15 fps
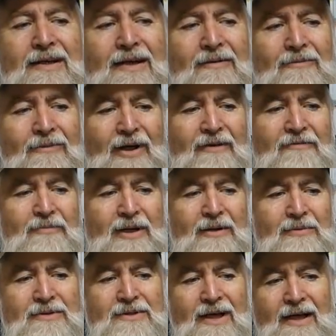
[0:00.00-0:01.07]
we have
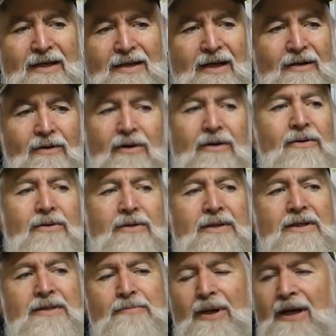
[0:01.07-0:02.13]
people saying, I ordered
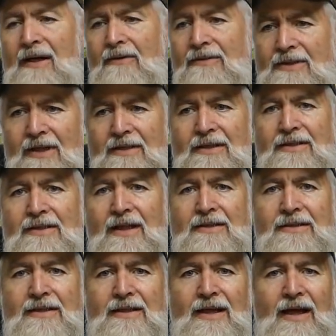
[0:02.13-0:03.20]
this part on such and
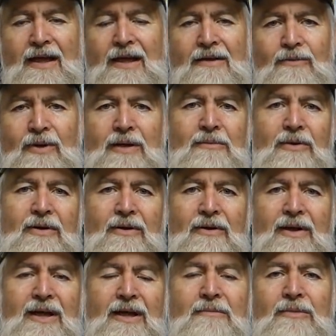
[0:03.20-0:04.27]
such a day, and when am I
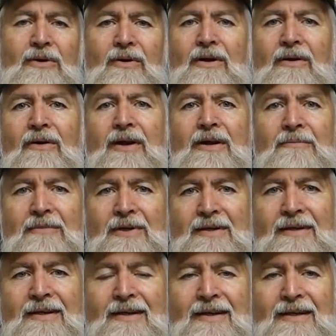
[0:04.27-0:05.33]
going to get my item?
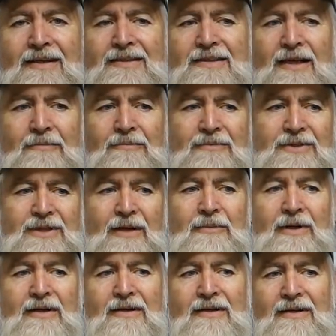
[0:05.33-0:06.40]
And some
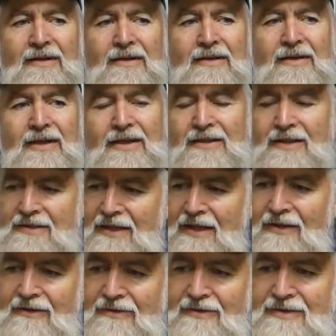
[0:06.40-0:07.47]
are, you can just
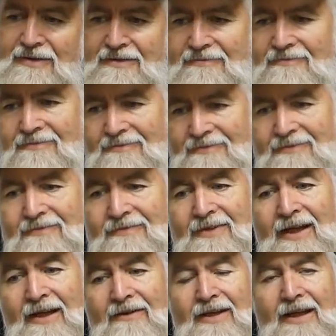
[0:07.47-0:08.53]
say, look, it's
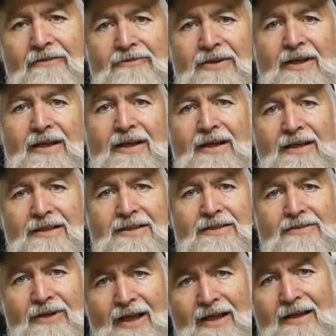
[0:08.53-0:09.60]
left here, here's
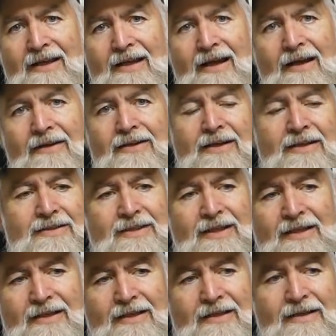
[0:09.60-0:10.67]
your tracking code. You can
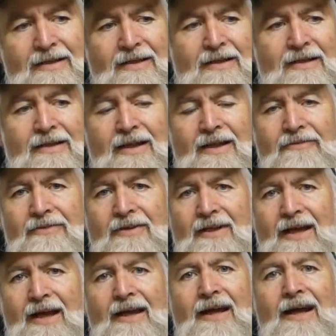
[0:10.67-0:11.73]
see that it left the
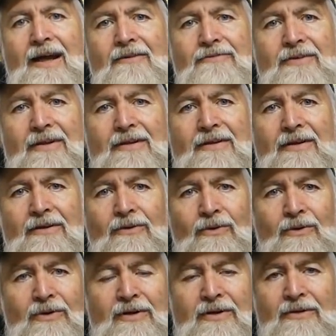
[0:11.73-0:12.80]
day after you
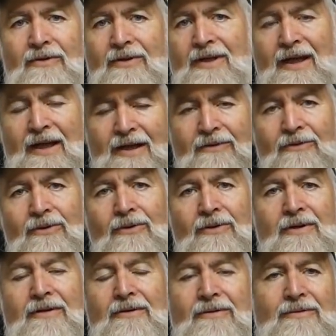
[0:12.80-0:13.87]
ordered it, or the day you
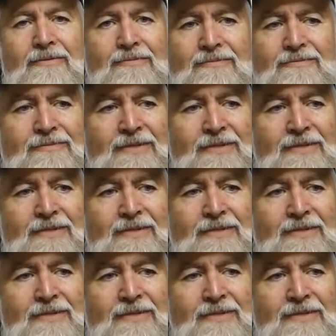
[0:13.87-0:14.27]
ordered it, or